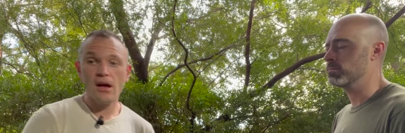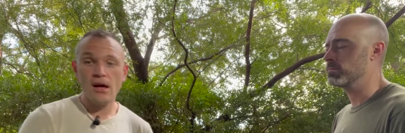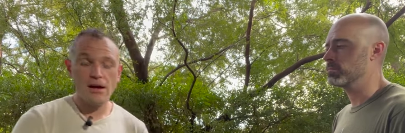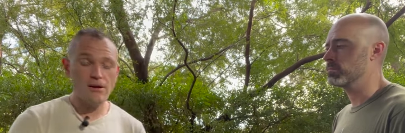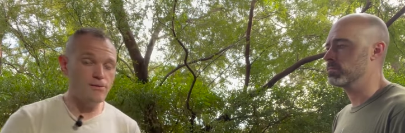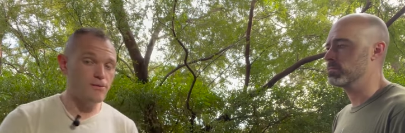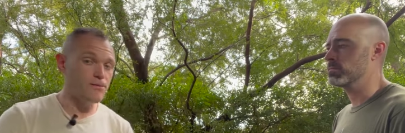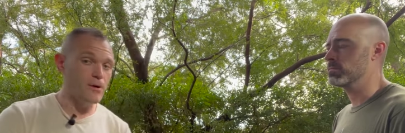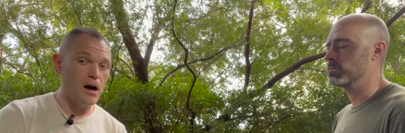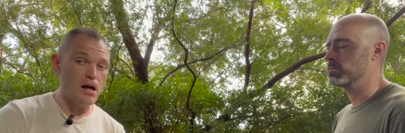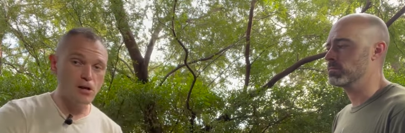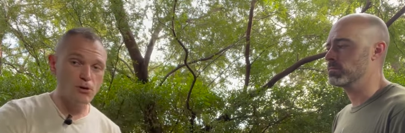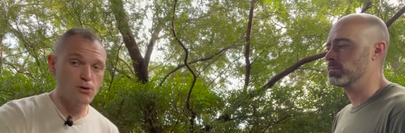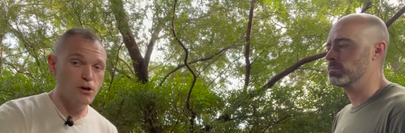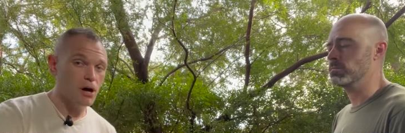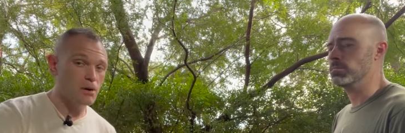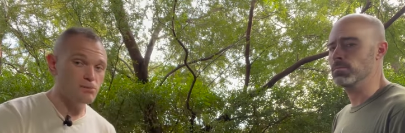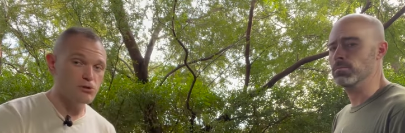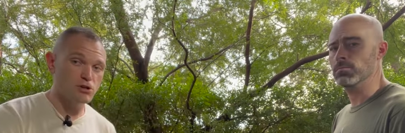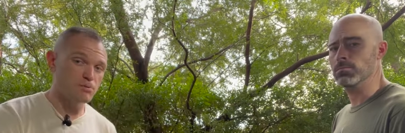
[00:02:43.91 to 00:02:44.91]
Speaker 1: And follow it
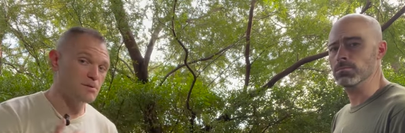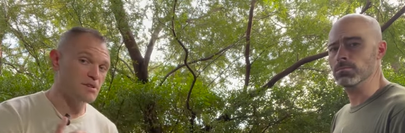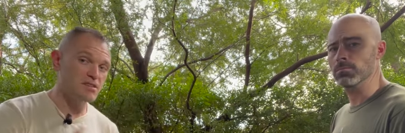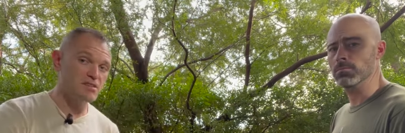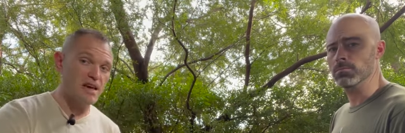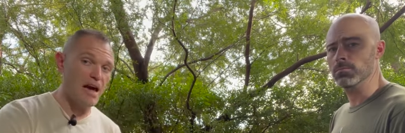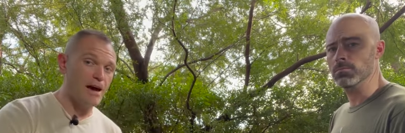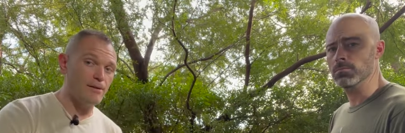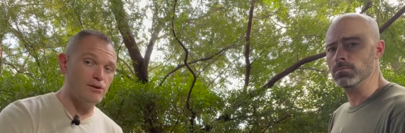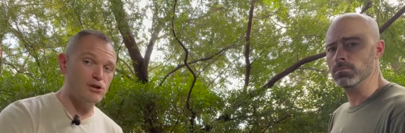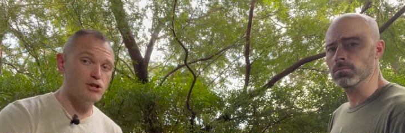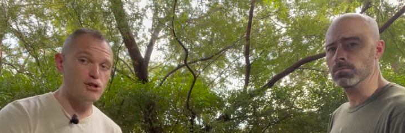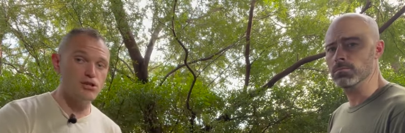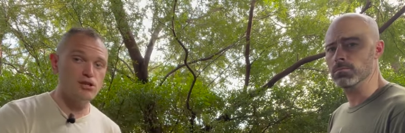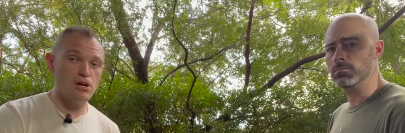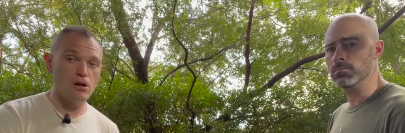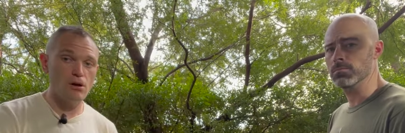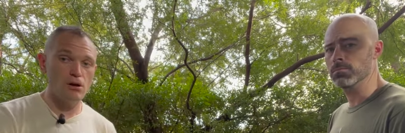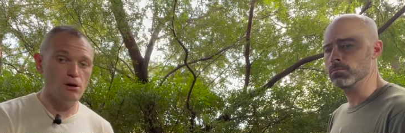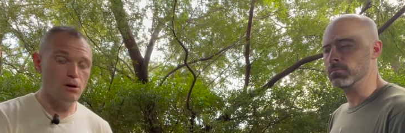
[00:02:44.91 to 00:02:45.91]
up, just be savage
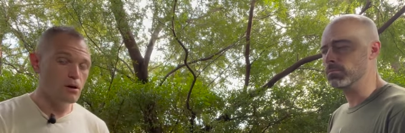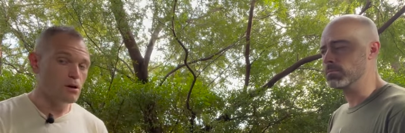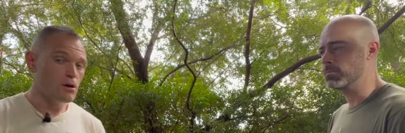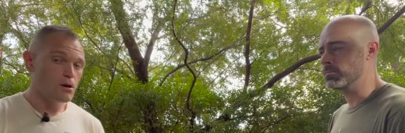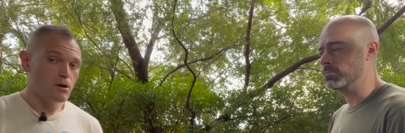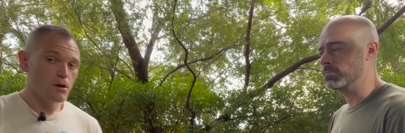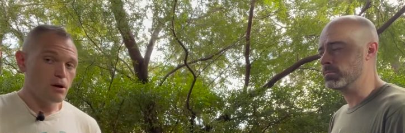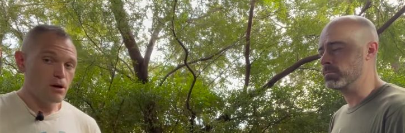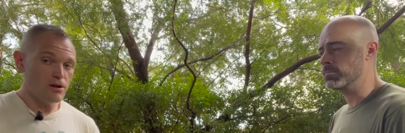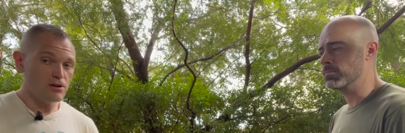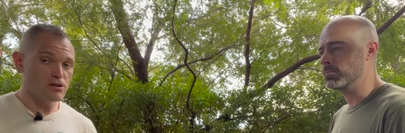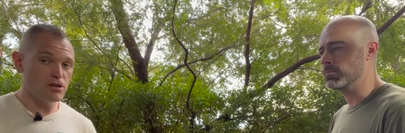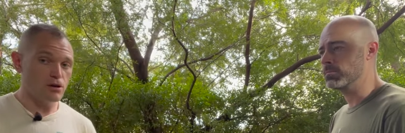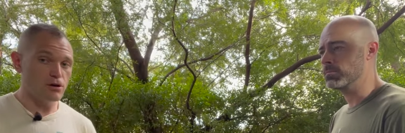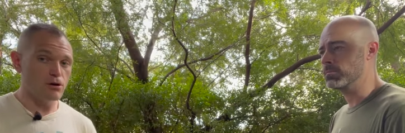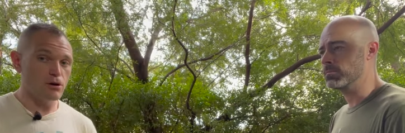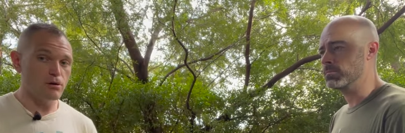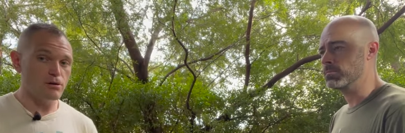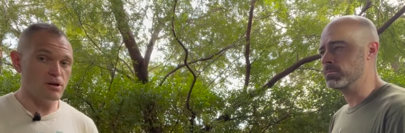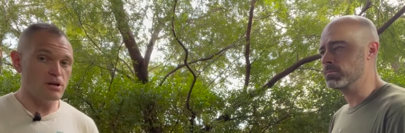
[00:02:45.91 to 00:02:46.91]
until
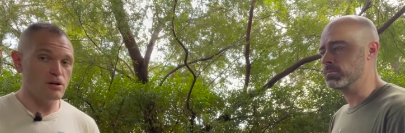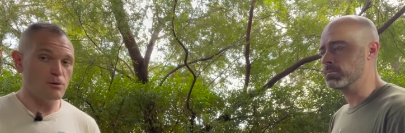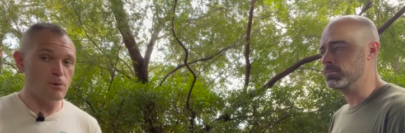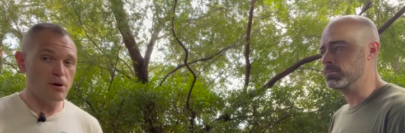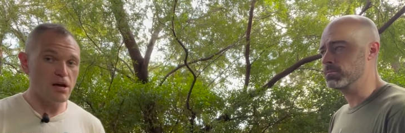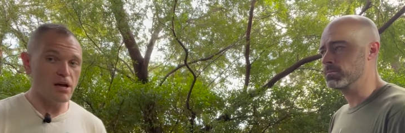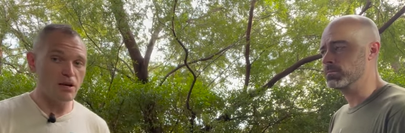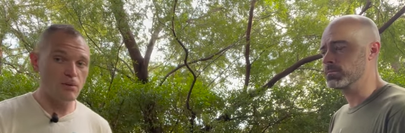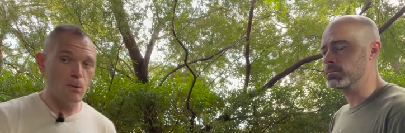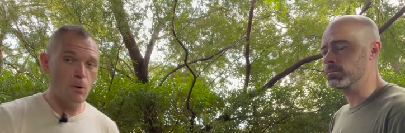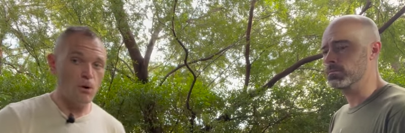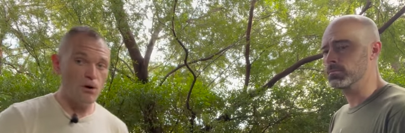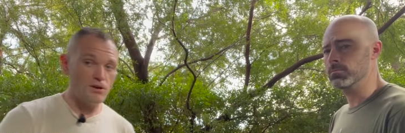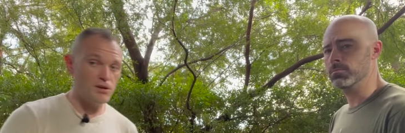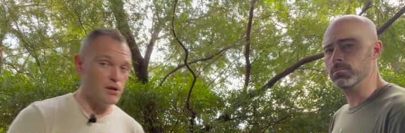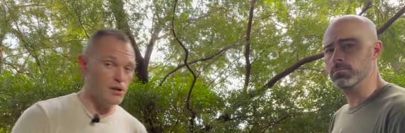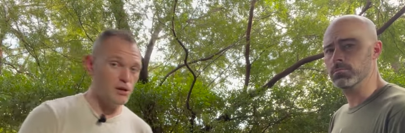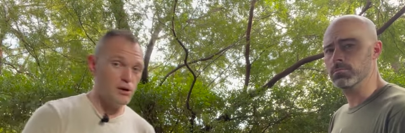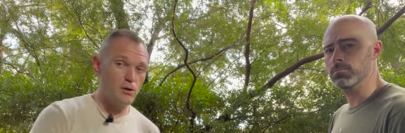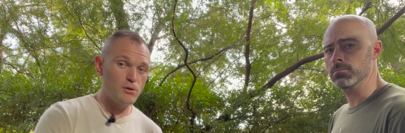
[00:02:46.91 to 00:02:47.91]
you don't need to be anymore,
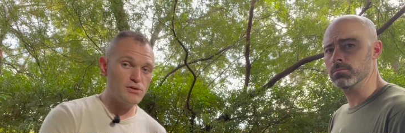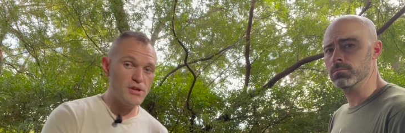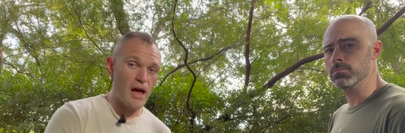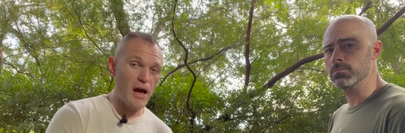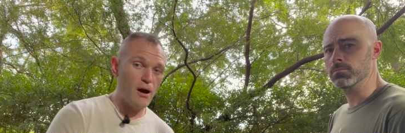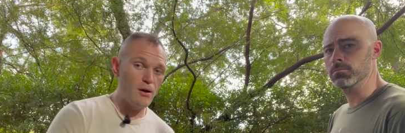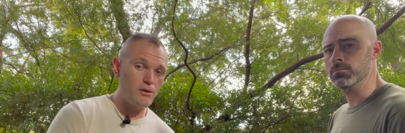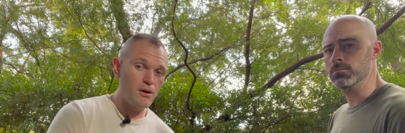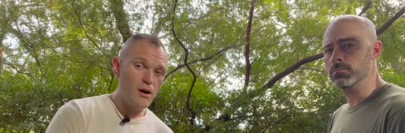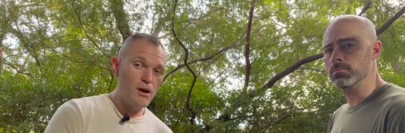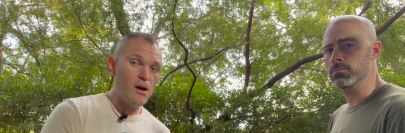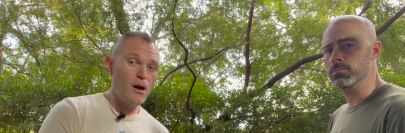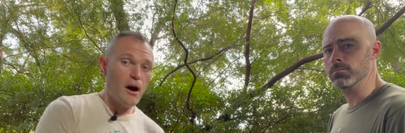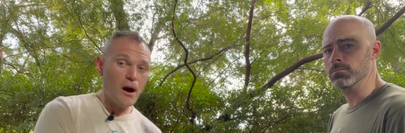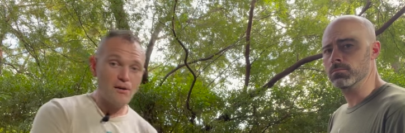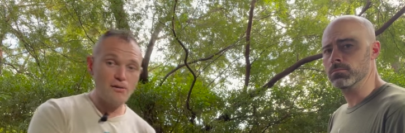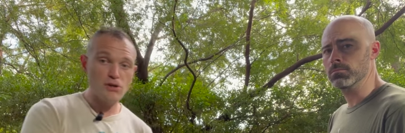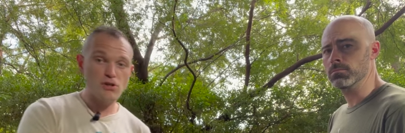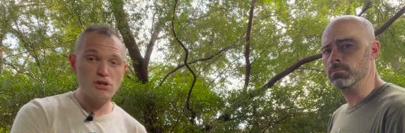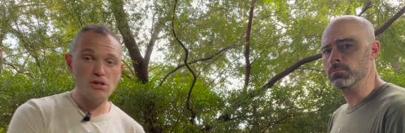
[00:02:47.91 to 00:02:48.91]
until he goes down.
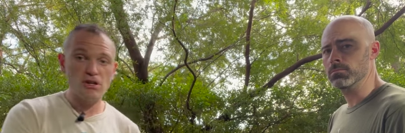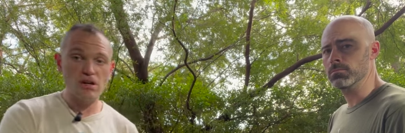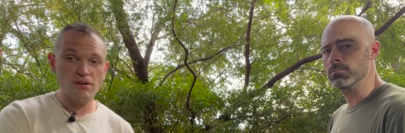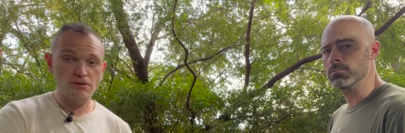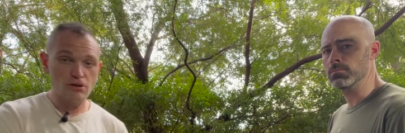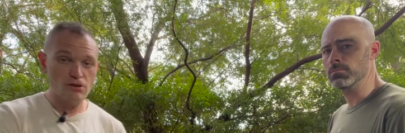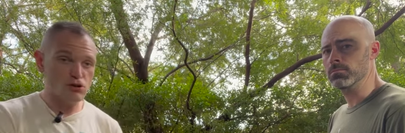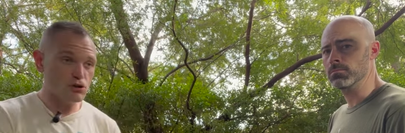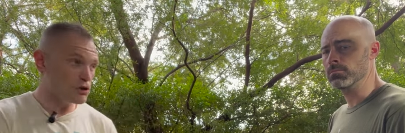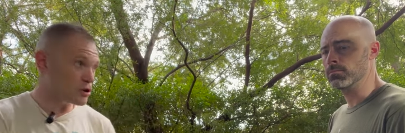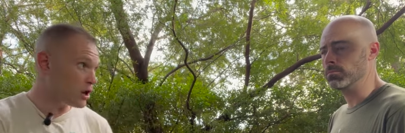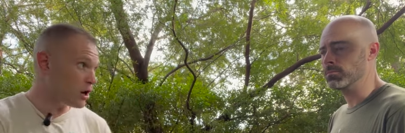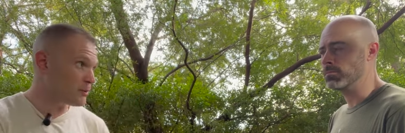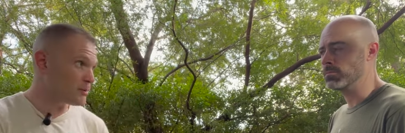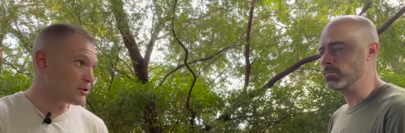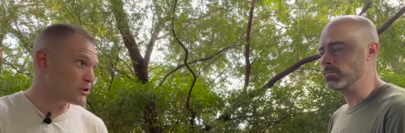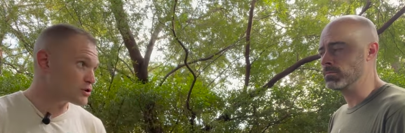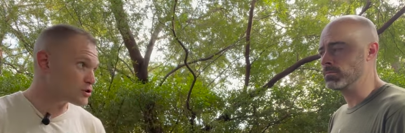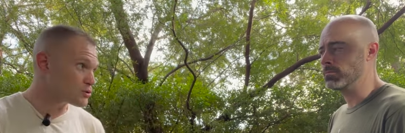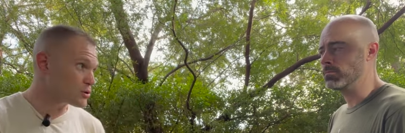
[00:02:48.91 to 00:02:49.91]
Obviously, in this
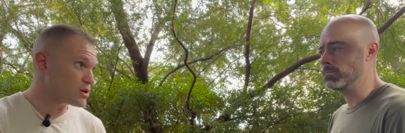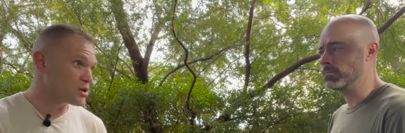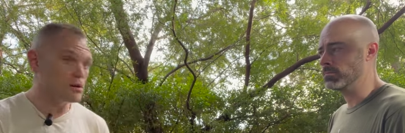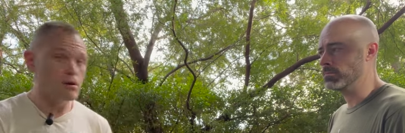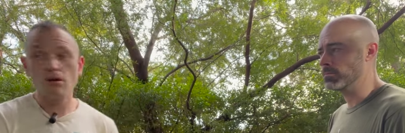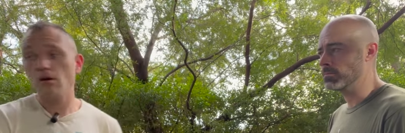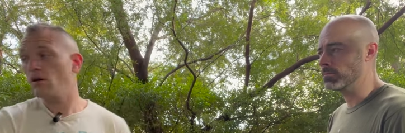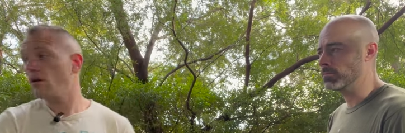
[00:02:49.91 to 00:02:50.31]
club, in the street,